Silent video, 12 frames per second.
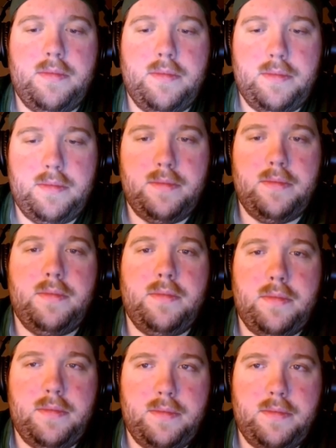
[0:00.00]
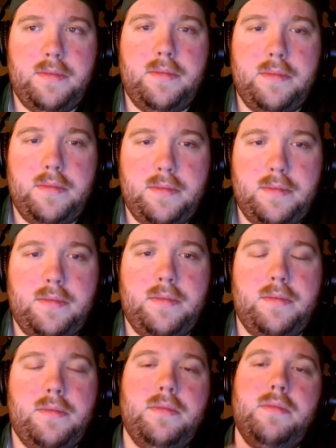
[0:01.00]

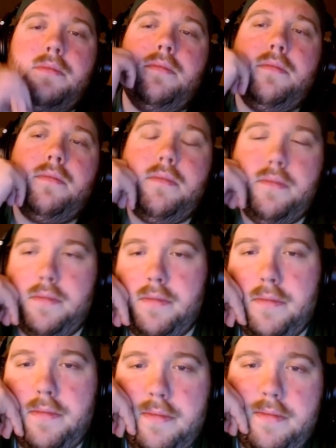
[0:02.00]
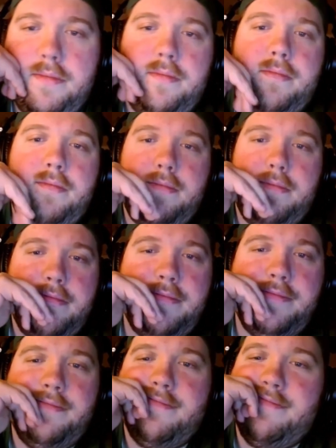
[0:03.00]

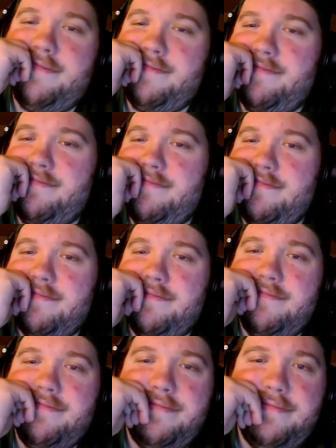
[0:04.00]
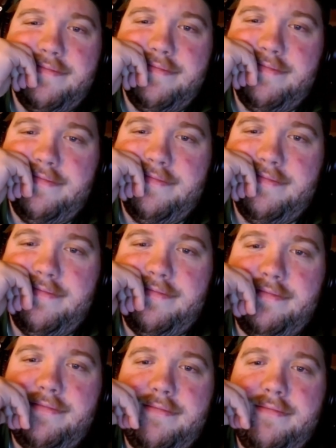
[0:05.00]

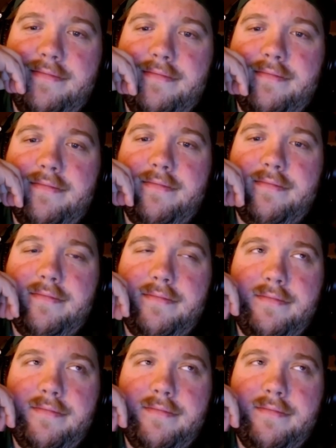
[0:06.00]
(silent)